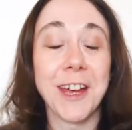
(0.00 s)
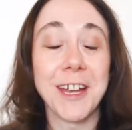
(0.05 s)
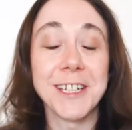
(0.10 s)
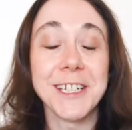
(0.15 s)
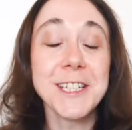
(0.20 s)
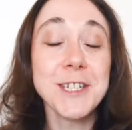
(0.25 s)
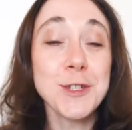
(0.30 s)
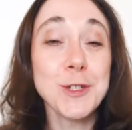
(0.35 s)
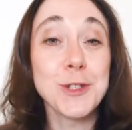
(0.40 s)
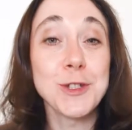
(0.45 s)
I
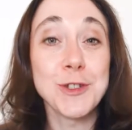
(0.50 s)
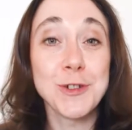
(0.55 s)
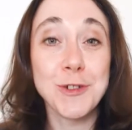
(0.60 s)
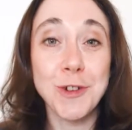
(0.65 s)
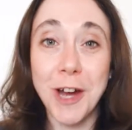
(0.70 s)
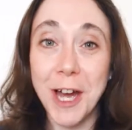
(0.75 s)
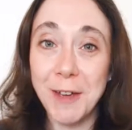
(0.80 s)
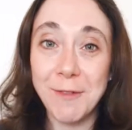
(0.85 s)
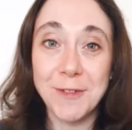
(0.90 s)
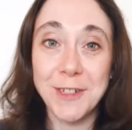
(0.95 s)
didn't
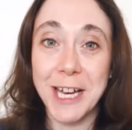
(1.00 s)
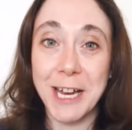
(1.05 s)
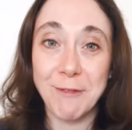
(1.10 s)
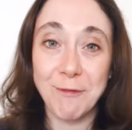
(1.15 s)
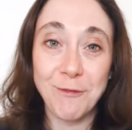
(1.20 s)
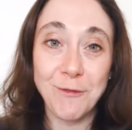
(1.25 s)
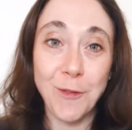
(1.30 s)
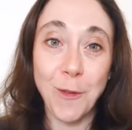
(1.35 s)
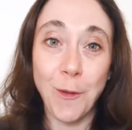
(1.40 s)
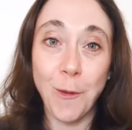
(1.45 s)
strive to
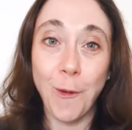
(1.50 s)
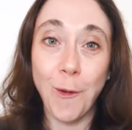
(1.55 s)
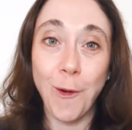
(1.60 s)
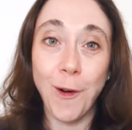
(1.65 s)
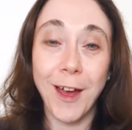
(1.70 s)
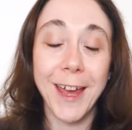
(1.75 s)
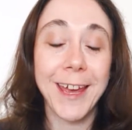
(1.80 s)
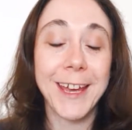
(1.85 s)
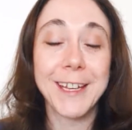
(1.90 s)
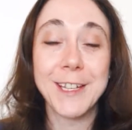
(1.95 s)
have
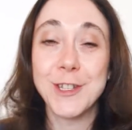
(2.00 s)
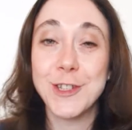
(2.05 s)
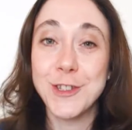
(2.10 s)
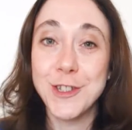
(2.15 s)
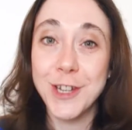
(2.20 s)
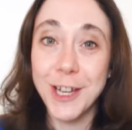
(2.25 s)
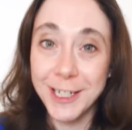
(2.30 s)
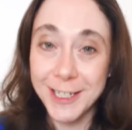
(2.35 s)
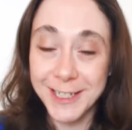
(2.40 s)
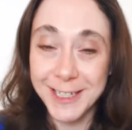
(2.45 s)
4, it
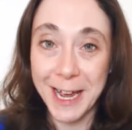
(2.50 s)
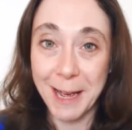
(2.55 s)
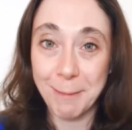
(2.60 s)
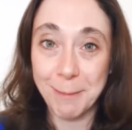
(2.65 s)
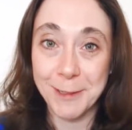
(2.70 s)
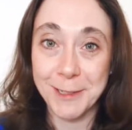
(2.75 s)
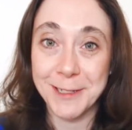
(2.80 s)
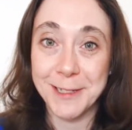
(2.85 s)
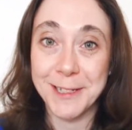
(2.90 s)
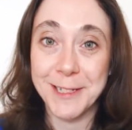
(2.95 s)
just
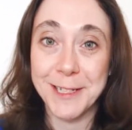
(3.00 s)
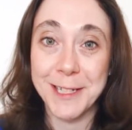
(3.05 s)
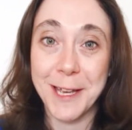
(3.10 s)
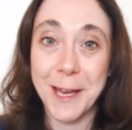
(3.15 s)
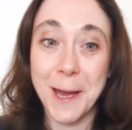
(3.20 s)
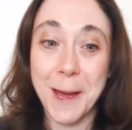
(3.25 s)
happened.